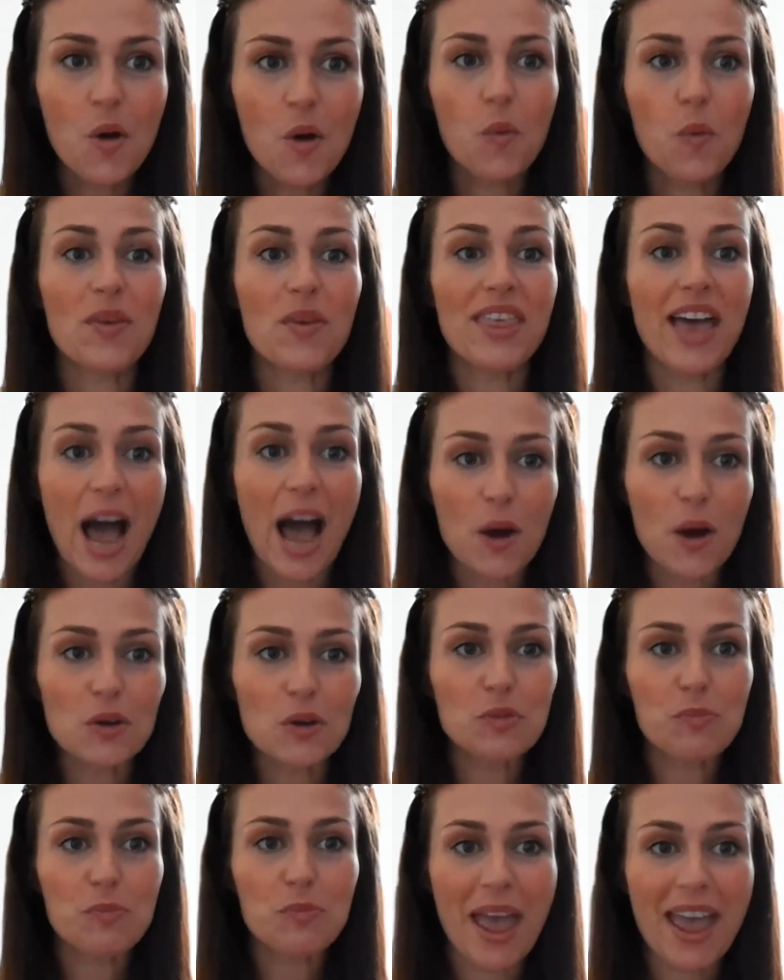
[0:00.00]

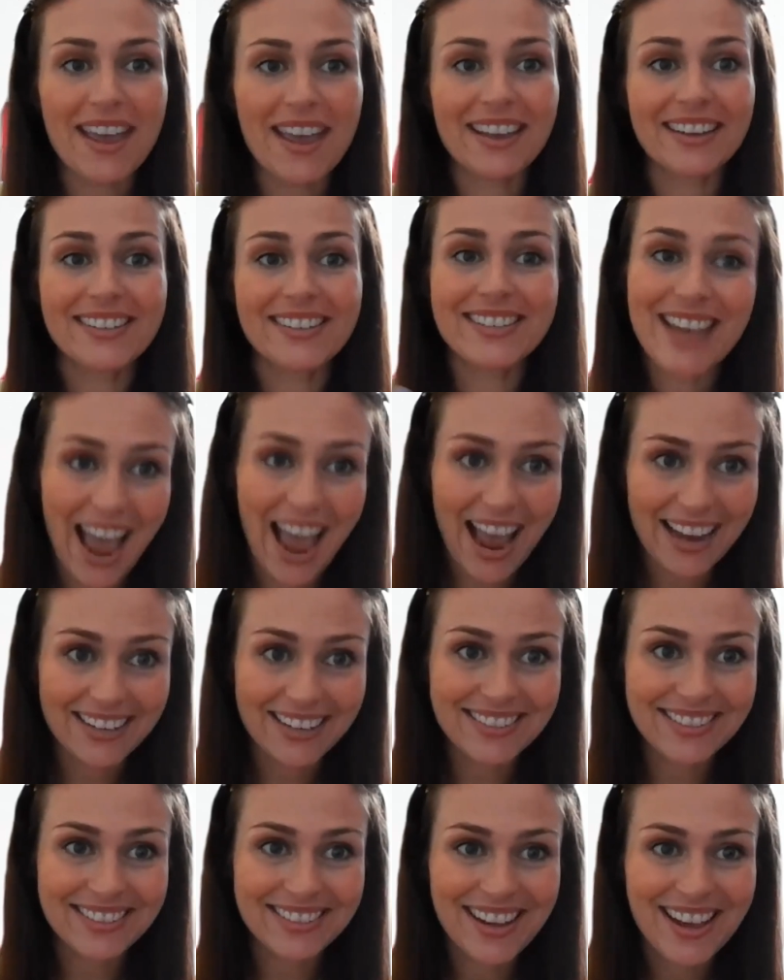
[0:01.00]
without paying
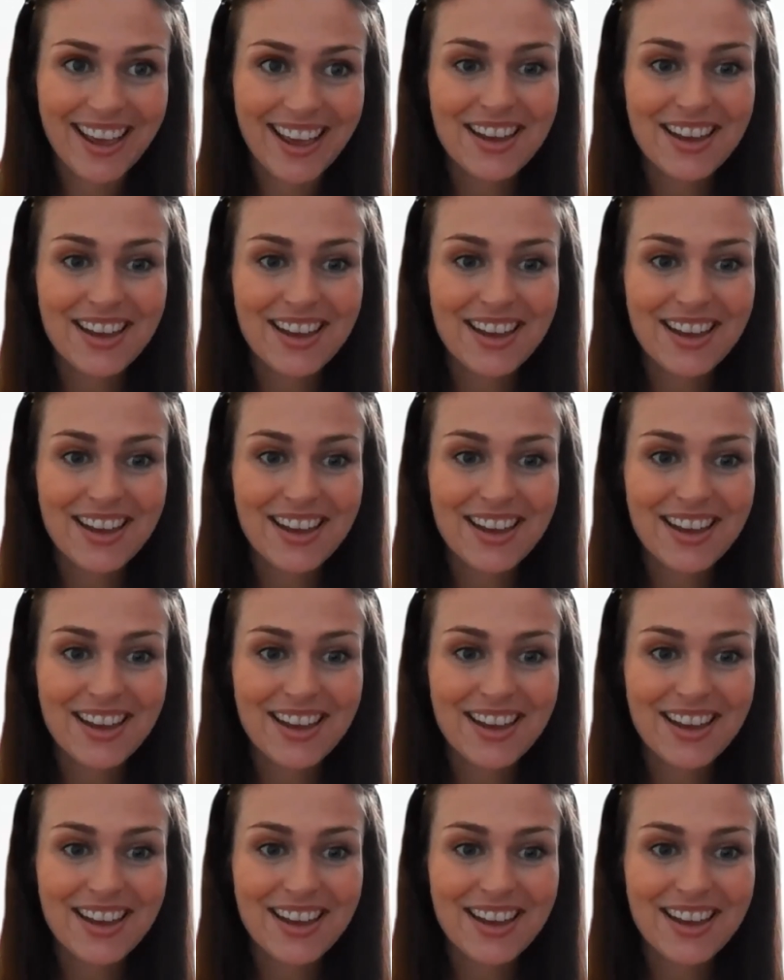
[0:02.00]
tax.